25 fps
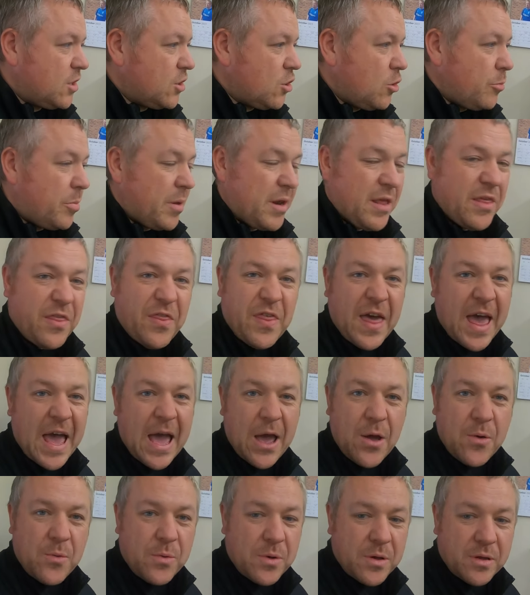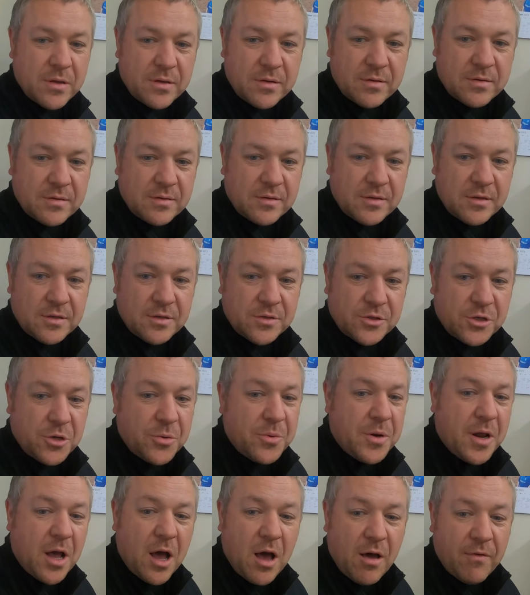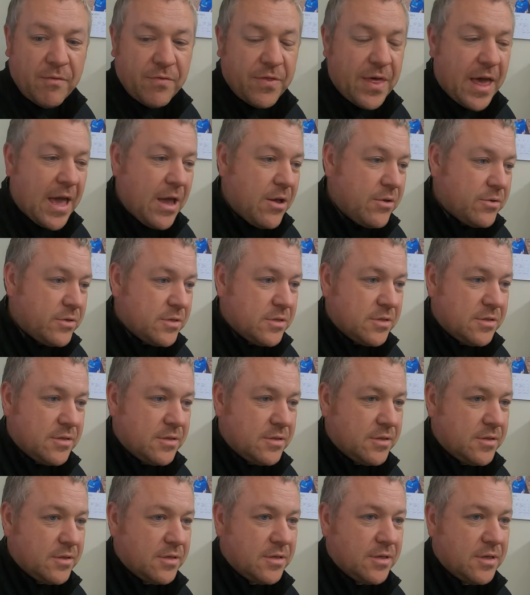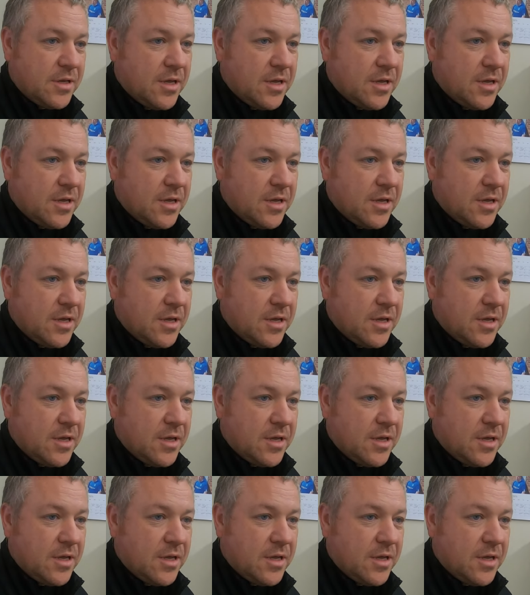A couple of thou, 2,500.